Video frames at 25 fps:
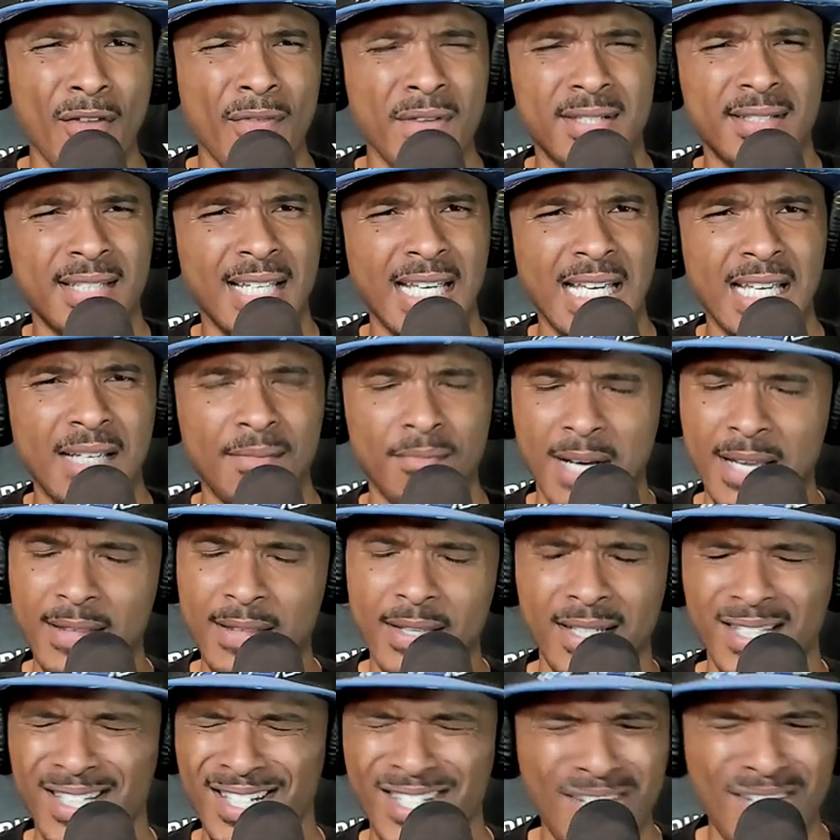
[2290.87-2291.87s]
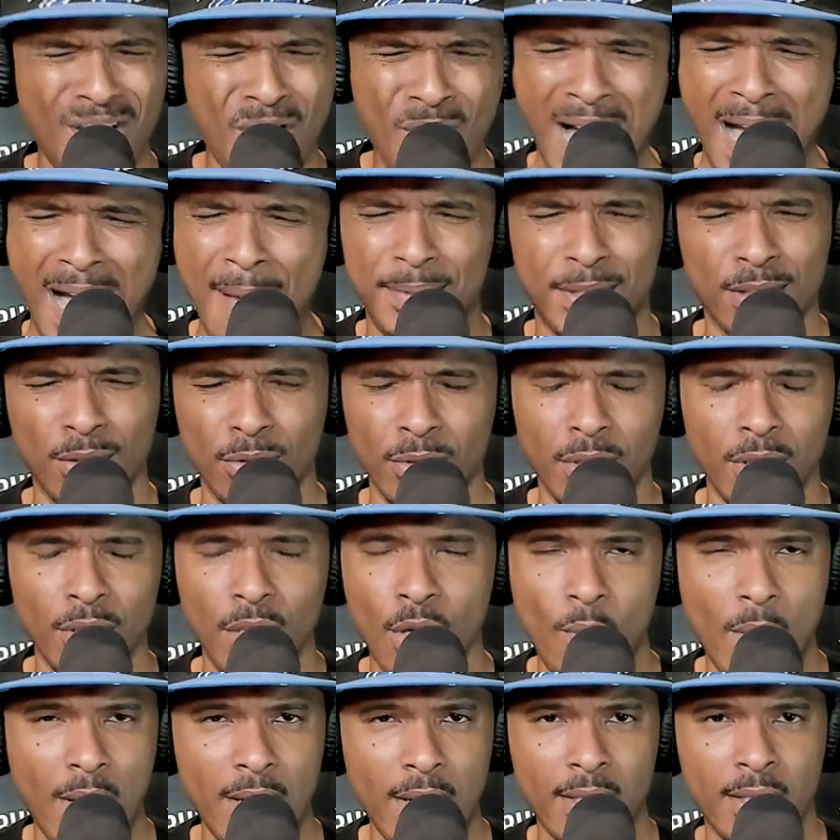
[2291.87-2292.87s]
this team by then. No, absolutely
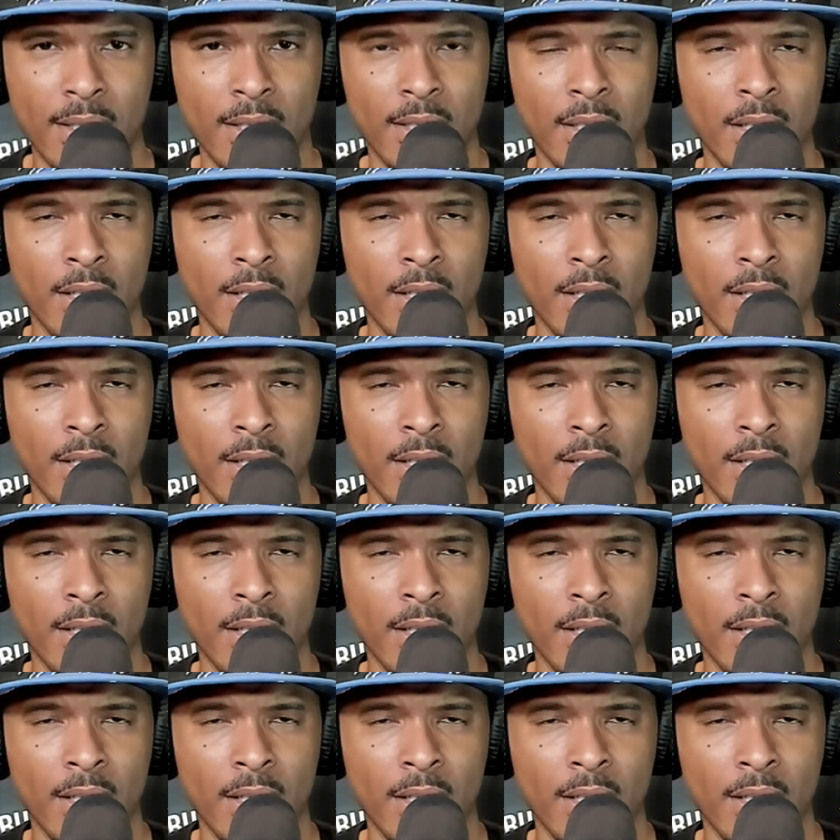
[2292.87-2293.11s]
no way.